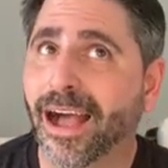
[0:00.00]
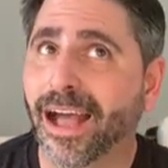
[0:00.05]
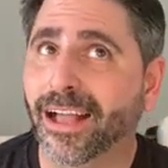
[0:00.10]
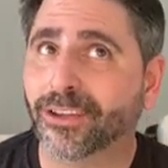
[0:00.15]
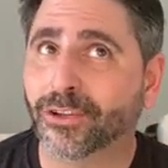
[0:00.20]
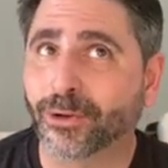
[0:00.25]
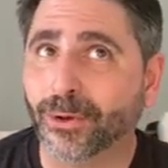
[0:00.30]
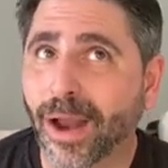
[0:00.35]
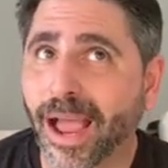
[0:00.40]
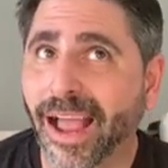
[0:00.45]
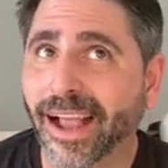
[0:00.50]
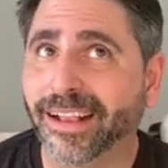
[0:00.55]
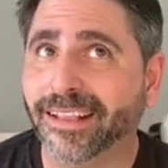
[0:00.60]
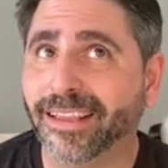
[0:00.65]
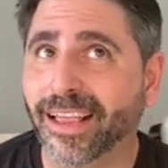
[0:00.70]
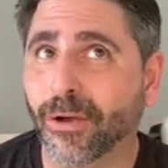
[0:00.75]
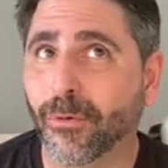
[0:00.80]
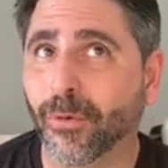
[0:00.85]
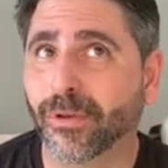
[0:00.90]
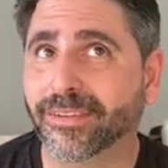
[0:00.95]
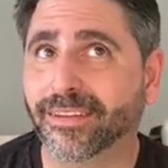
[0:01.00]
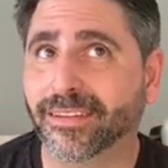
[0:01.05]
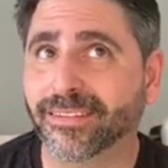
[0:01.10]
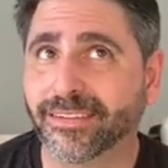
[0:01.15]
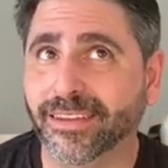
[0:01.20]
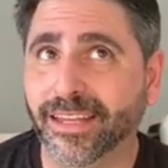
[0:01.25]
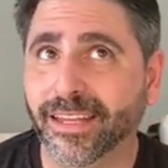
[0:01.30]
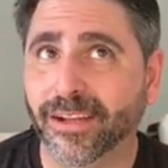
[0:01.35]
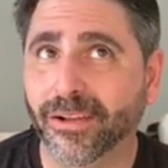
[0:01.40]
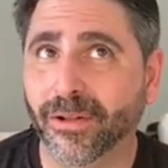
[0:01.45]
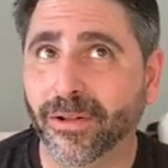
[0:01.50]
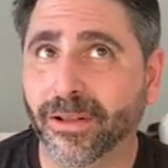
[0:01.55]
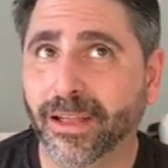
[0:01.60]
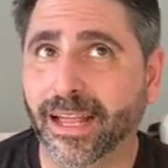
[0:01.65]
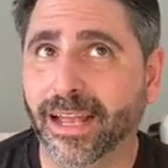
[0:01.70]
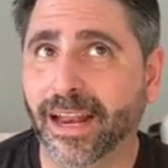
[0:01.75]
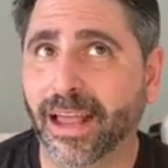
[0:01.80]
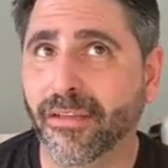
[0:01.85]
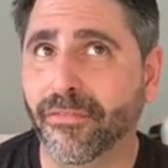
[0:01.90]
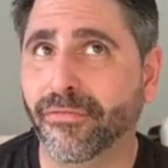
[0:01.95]
track that was a single,
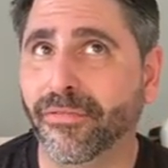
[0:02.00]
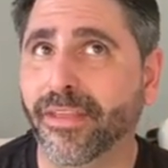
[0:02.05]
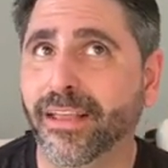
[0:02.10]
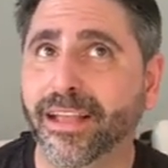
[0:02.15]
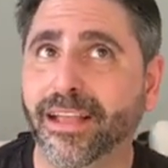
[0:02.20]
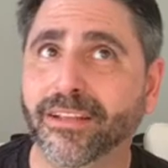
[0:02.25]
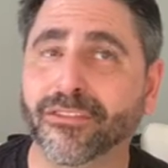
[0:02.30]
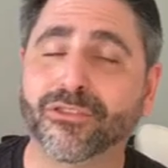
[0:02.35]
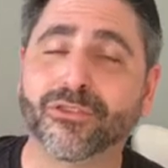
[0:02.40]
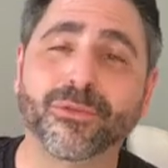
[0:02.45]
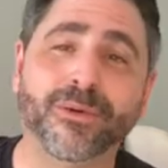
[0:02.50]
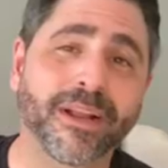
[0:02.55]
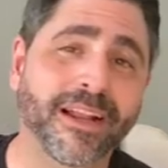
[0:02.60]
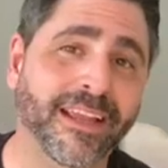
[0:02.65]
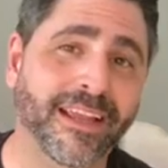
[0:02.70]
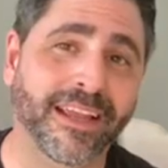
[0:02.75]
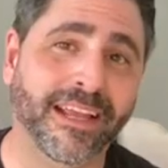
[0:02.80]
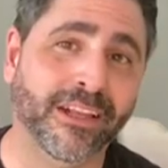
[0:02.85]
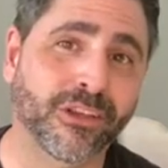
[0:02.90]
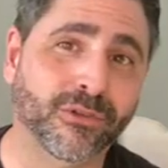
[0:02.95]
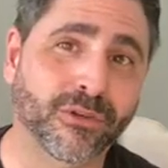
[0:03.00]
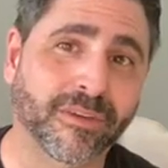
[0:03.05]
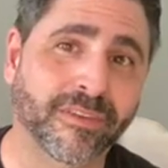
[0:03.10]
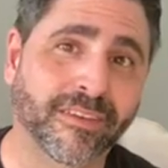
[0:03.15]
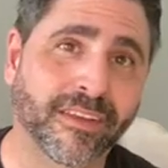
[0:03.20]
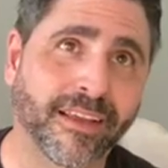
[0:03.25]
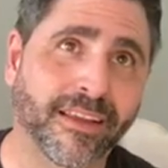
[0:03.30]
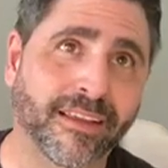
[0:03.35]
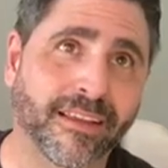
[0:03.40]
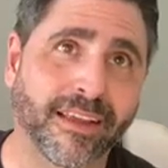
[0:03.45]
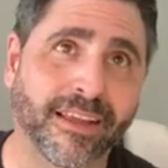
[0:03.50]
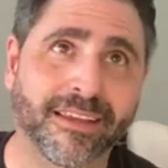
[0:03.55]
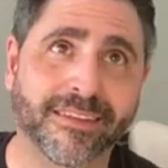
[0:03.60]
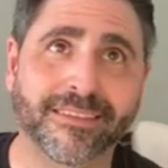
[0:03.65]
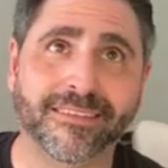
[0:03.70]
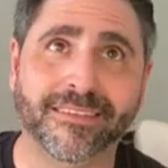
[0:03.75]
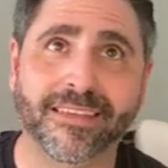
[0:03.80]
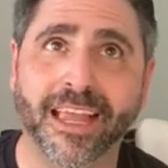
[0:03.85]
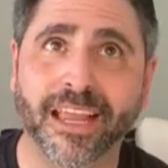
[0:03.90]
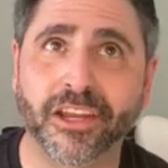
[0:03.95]
and I think it's really interesting, is
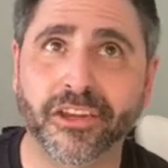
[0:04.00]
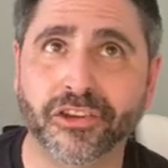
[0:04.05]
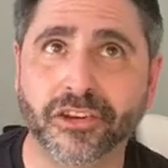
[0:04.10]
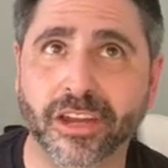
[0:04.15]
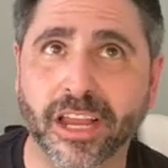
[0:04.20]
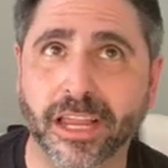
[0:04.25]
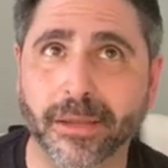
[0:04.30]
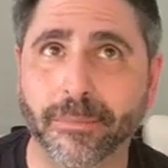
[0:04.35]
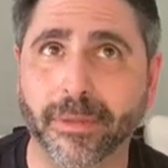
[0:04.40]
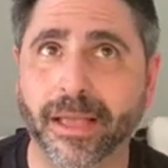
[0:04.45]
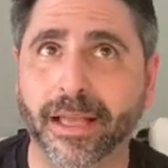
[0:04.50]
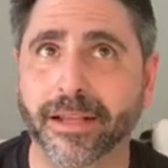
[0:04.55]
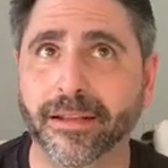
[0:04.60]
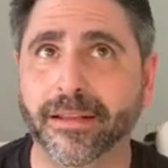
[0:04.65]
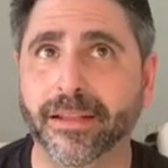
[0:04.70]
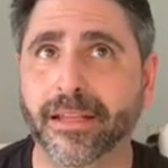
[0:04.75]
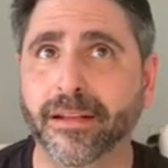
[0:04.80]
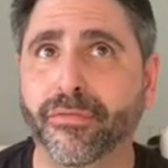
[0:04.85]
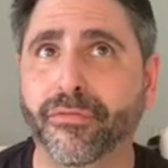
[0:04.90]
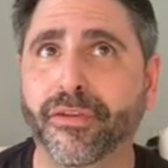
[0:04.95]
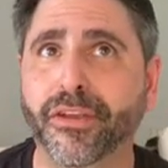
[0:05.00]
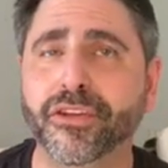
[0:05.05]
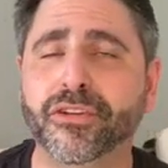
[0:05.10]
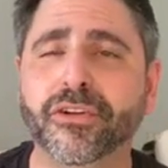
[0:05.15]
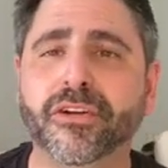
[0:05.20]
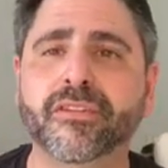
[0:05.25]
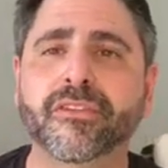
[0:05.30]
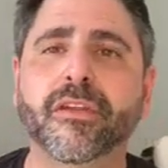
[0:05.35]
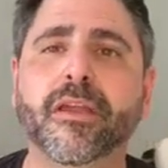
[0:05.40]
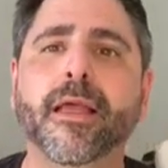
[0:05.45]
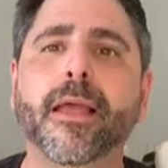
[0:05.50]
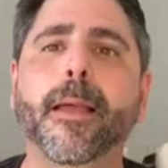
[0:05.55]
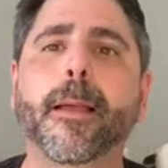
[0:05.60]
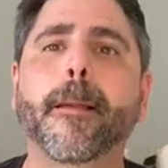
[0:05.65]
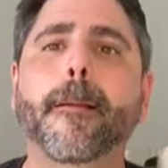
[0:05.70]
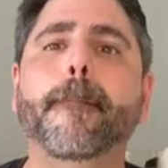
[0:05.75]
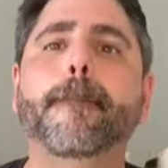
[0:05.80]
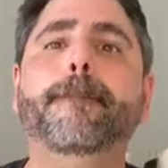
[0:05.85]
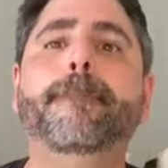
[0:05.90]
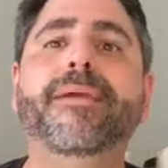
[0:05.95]
Take Shape. And it features
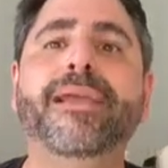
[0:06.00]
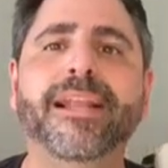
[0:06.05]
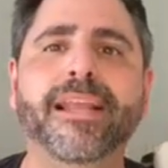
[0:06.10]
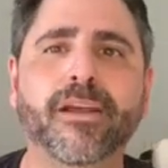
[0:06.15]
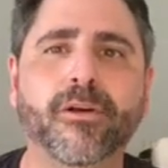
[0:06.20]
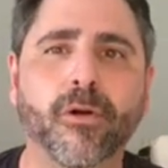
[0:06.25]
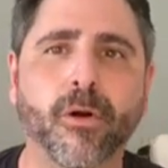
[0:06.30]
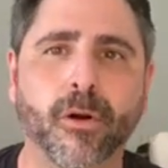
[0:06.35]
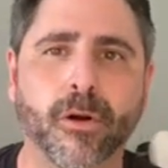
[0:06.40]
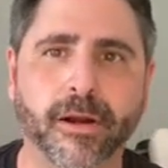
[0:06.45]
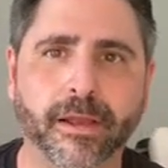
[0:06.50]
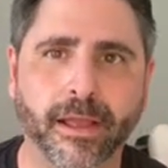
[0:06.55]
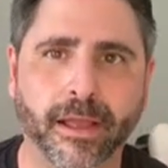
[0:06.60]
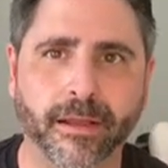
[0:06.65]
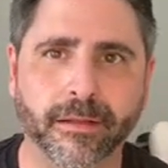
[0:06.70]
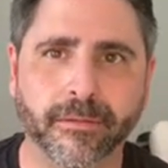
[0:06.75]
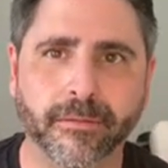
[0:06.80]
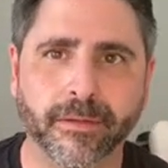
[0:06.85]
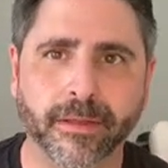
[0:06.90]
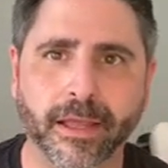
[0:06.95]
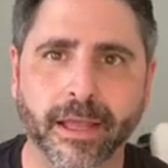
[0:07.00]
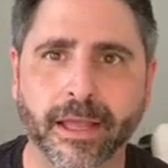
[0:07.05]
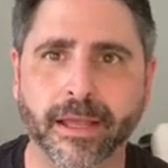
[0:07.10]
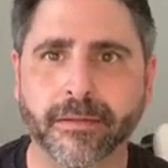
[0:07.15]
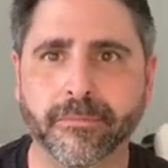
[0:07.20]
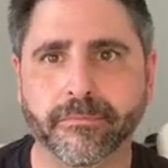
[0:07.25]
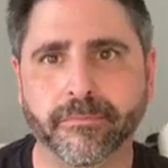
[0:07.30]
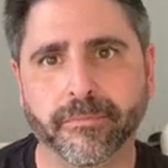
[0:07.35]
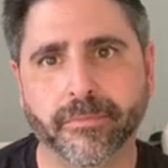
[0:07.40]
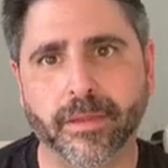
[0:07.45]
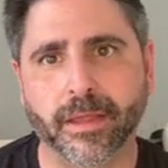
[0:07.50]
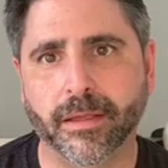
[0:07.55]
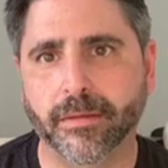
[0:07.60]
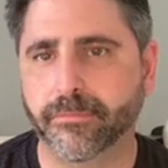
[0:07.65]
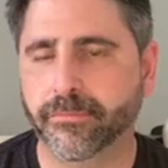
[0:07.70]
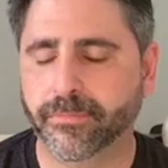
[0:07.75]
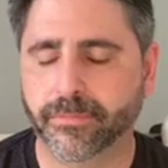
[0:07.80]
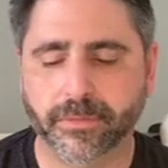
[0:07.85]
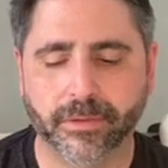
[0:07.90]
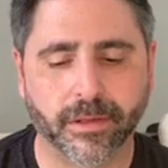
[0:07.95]
Billy Corgan and
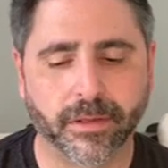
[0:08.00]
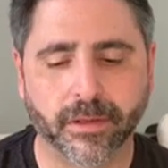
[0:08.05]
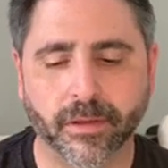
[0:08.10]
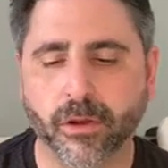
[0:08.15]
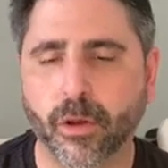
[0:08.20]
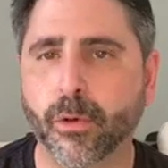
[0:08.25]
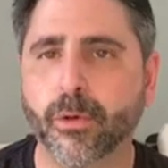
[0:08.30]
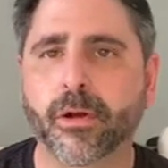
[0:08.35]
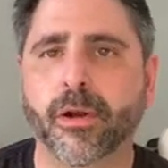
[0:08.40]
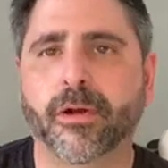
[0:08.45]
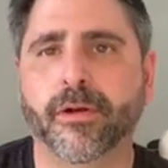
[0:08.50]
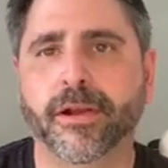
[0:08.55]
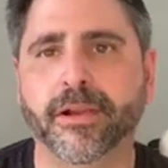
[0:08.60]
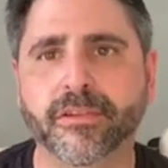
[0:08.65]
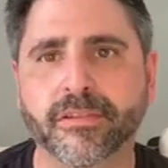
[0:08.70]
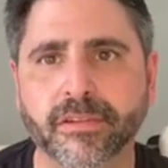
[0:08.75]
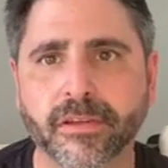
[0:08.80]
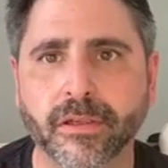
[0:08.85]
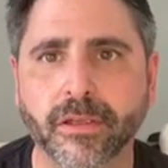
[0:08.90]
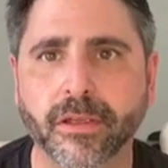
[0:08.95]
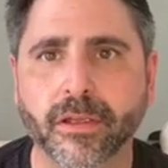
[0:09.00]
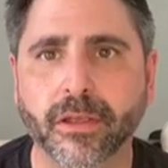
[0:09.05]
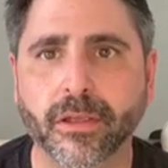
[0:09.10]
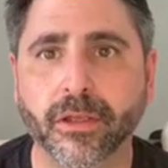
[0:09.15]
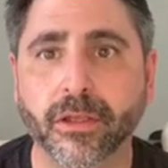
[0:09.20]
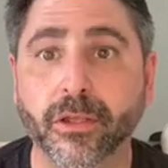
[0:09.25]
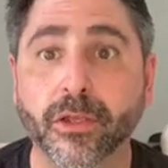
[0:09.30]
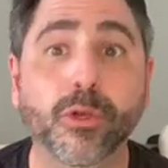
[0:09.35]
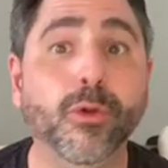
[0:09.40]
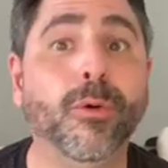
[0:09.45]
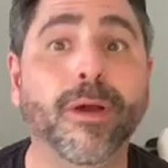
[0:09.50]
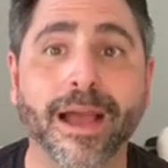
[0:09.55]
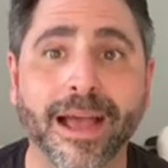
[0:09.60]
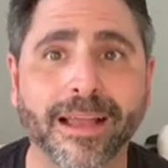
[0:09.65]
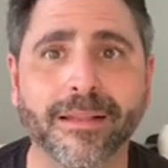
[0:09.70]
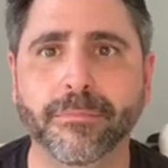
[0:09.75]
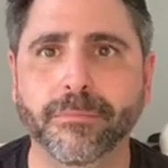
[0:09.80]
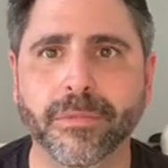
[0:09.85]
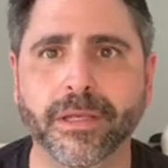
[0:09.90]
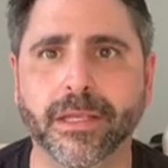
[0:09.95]
Code Orange. You
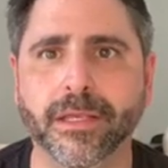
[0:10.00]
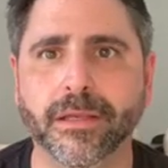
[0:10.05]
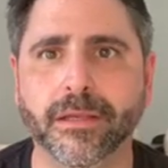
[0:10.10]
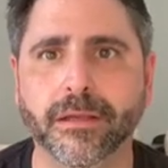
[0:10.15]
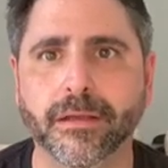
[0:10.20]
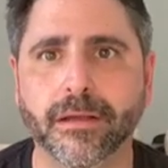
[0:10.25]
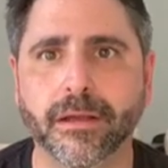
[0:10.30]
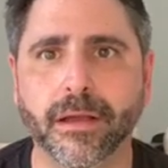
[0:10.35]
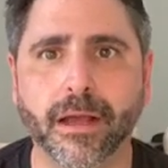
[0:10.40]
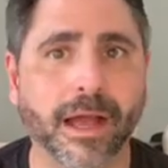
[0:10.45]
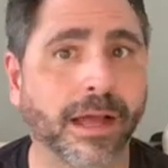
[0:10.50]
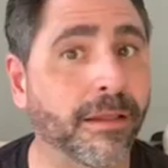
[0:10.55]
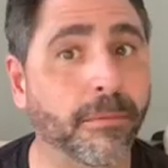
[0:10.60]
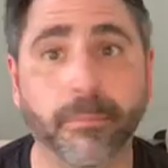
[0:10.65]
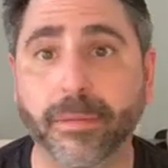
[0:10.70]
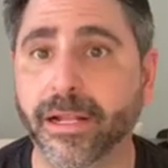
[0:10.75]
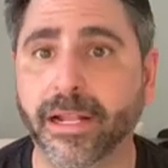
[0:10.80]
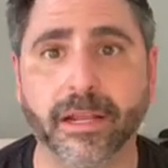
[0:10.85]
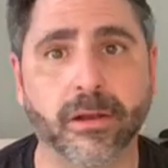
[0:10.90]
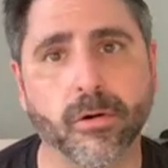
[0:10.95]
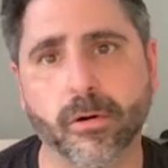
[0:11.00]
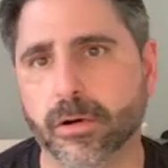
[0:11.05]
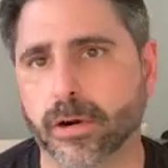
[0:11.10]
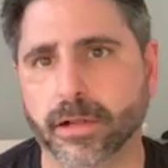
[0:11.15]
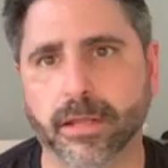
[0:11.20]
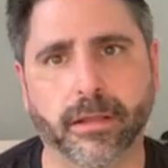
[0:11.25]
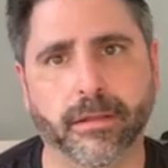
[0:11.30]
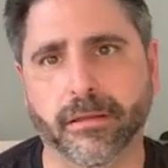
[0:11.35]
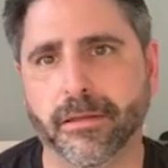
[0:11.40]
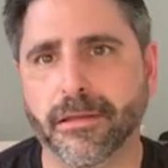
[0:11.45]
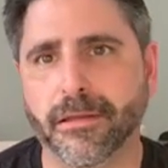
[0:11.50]
had me at Billy Corgan.